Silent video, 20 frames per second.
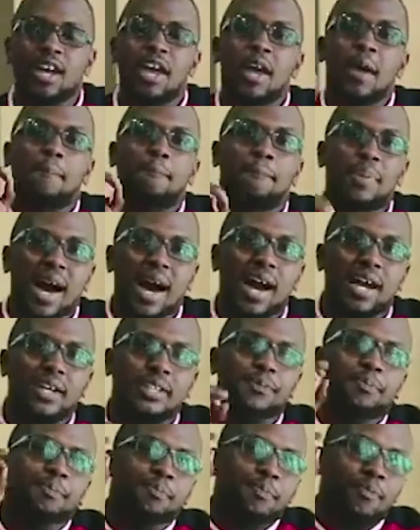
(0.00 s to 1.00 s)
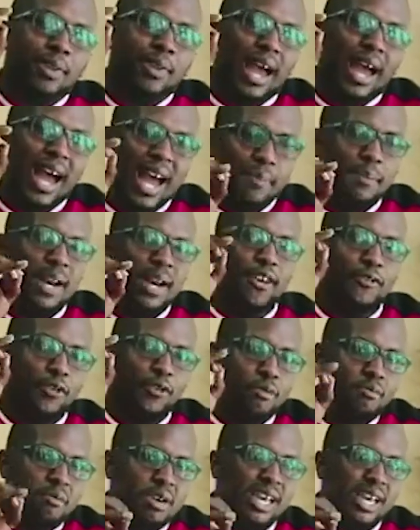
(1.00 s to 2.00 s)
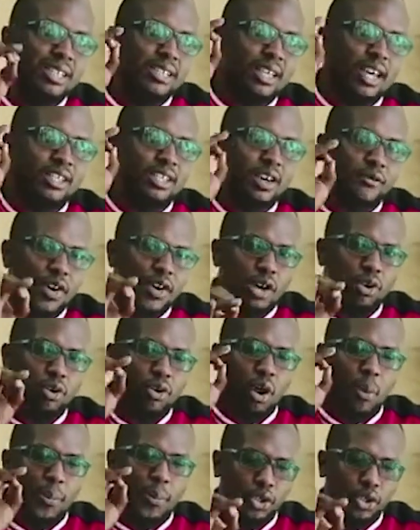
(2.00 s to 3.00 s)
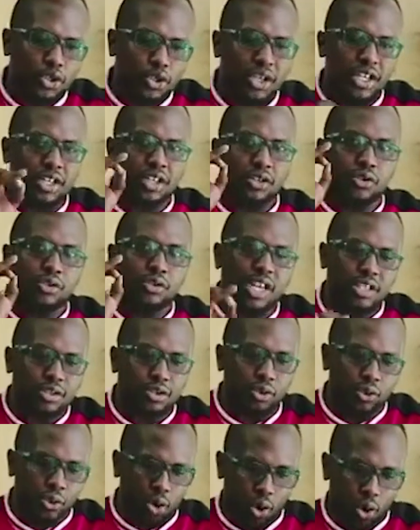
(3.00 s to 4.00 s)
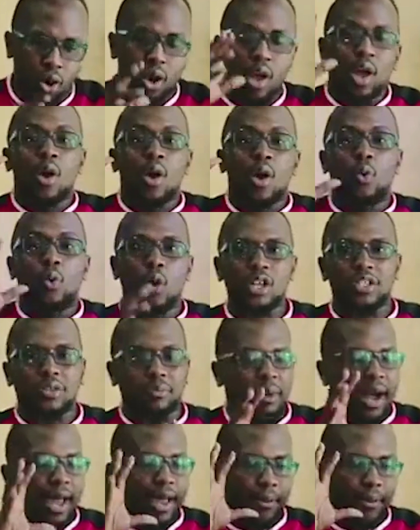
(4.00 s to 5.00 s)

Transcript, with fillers: But I believe for me, it's, it's a very good opportunity just to know what's my